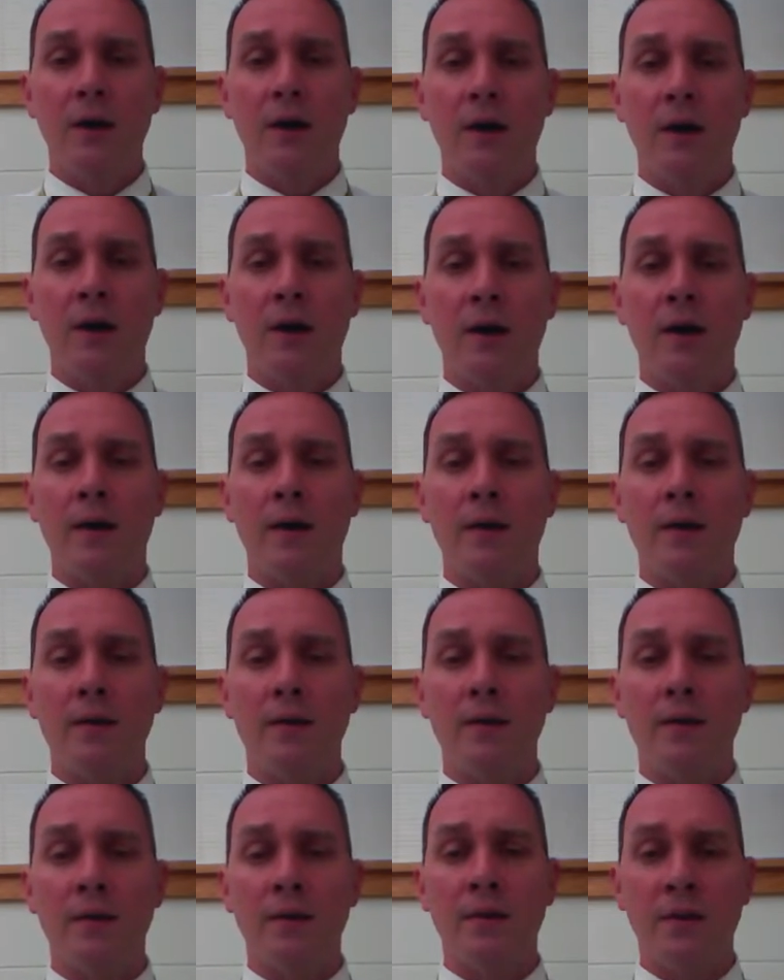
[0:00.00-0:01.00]
Uh,
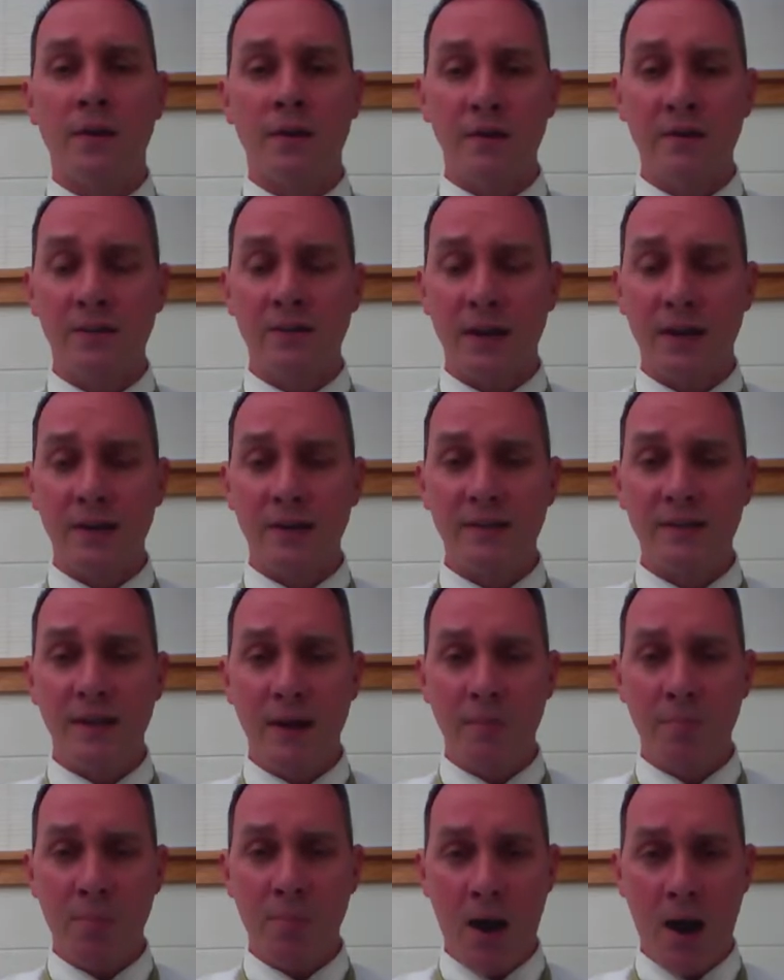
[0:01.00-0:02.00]
their descendants
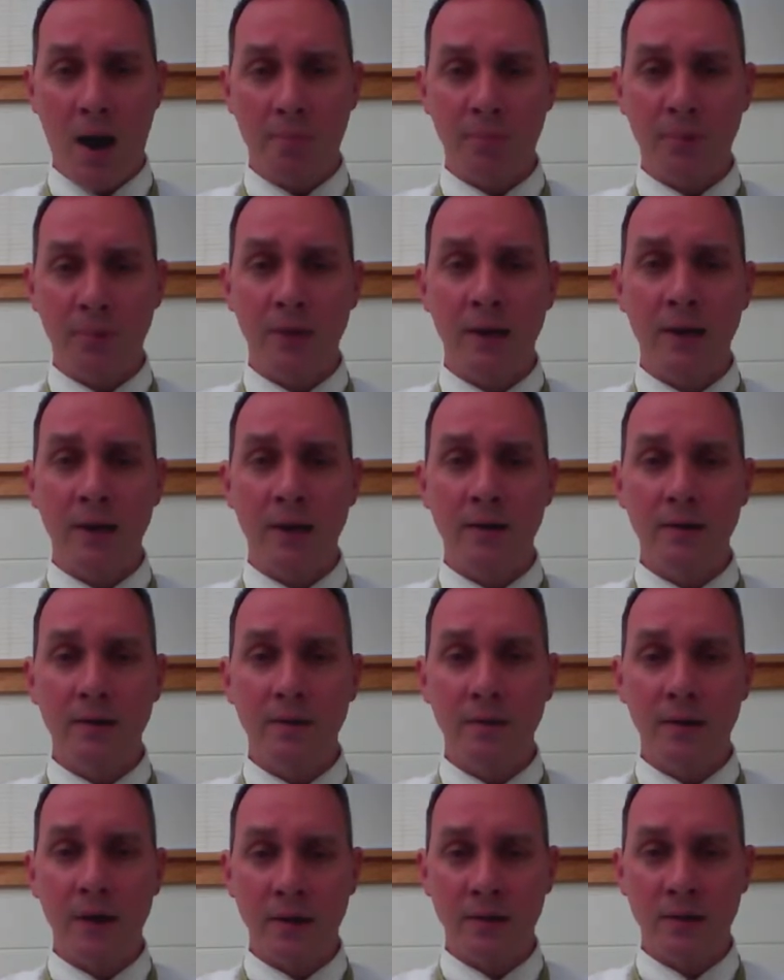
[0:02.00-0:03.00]
then populate
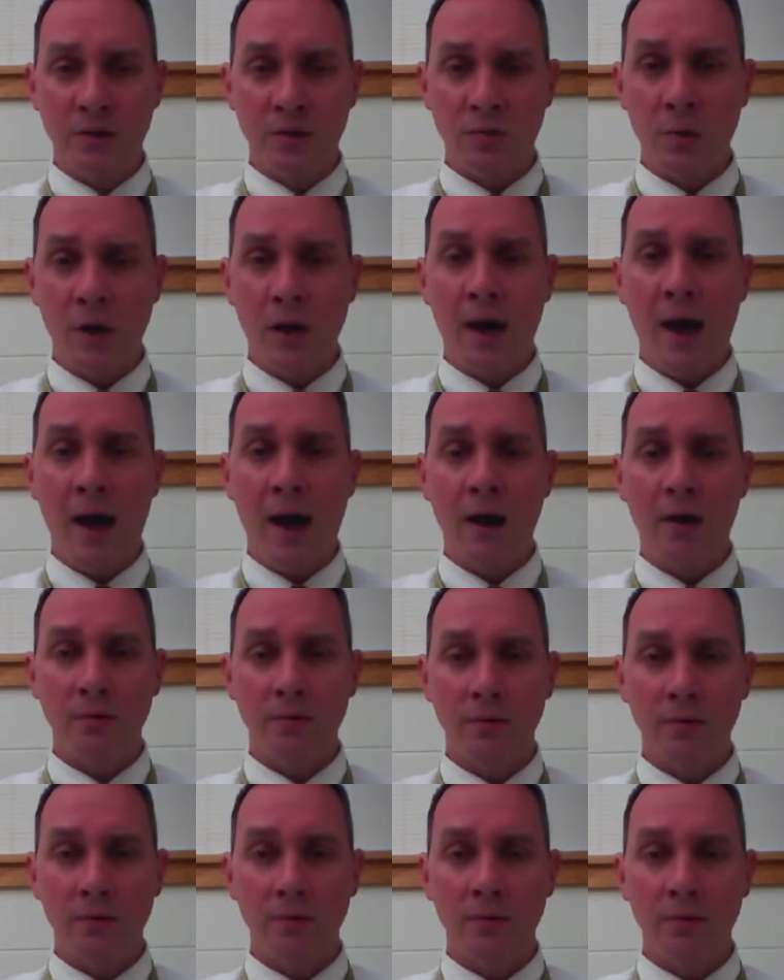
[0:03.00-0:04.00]
and spread
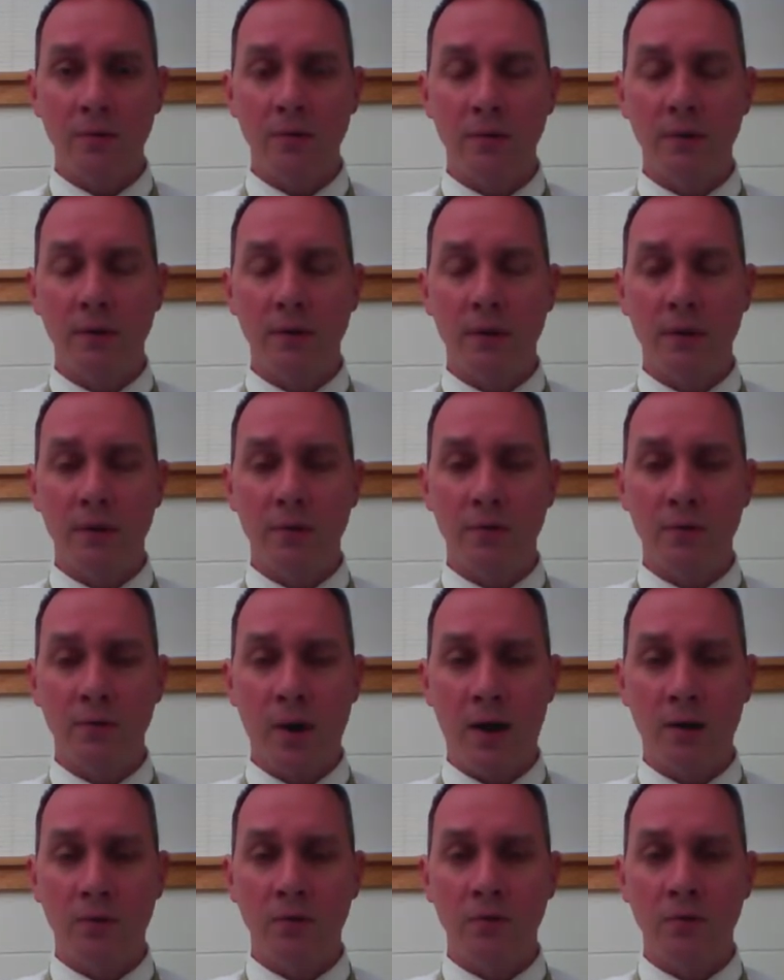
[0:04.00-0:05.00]
out uh,
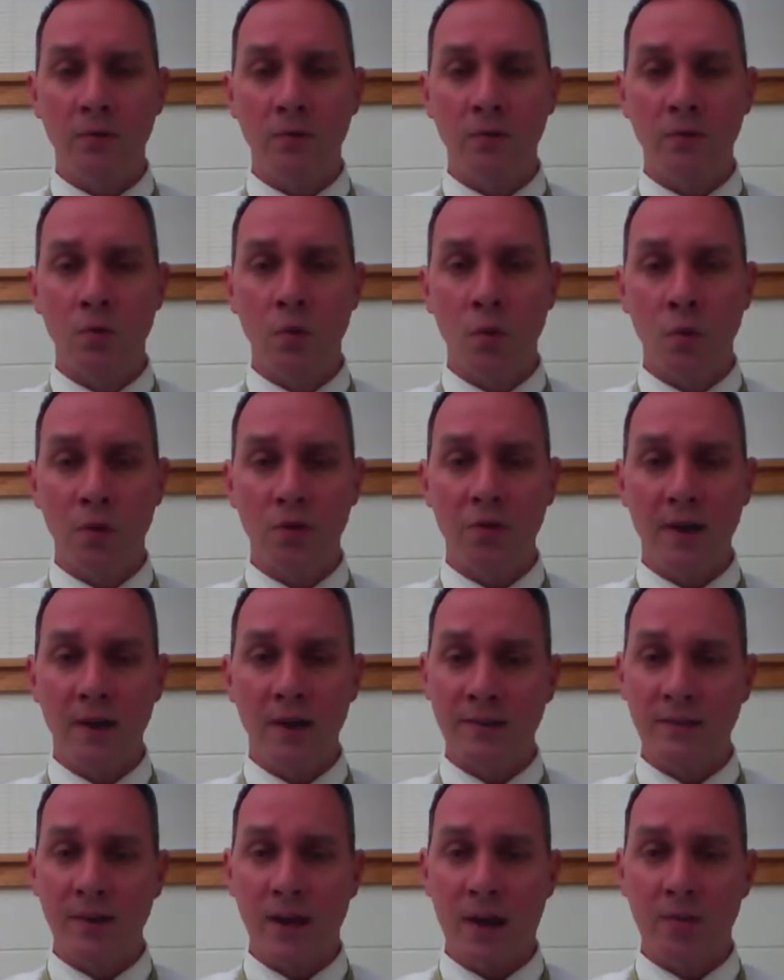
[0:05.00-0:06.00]
throughout North
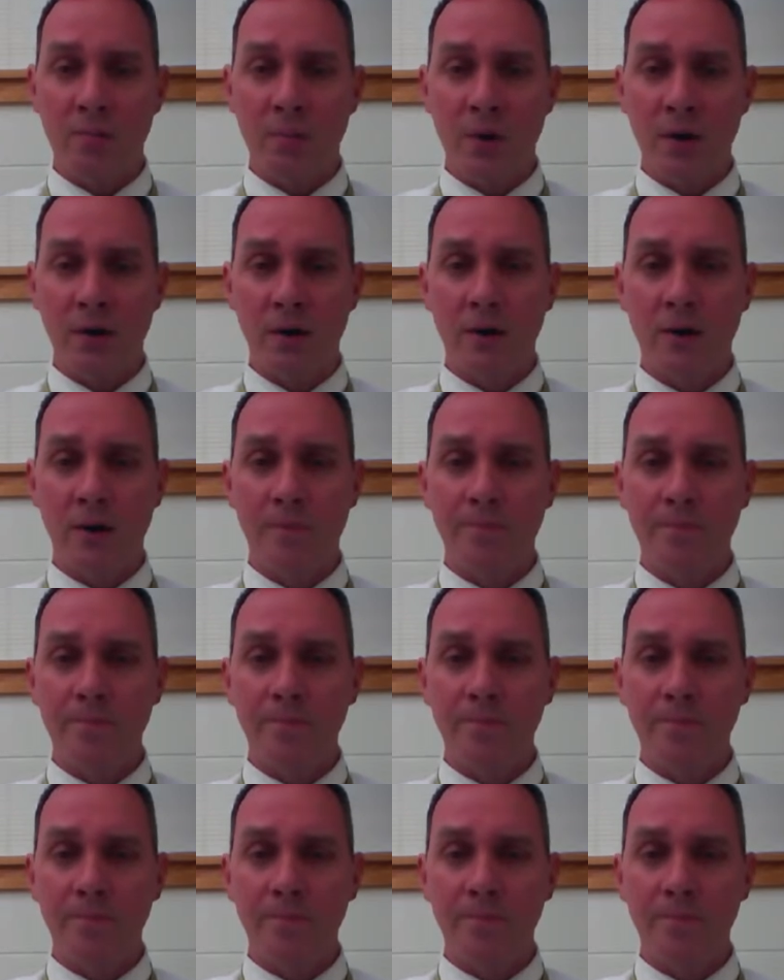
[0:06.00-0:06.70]
and South America,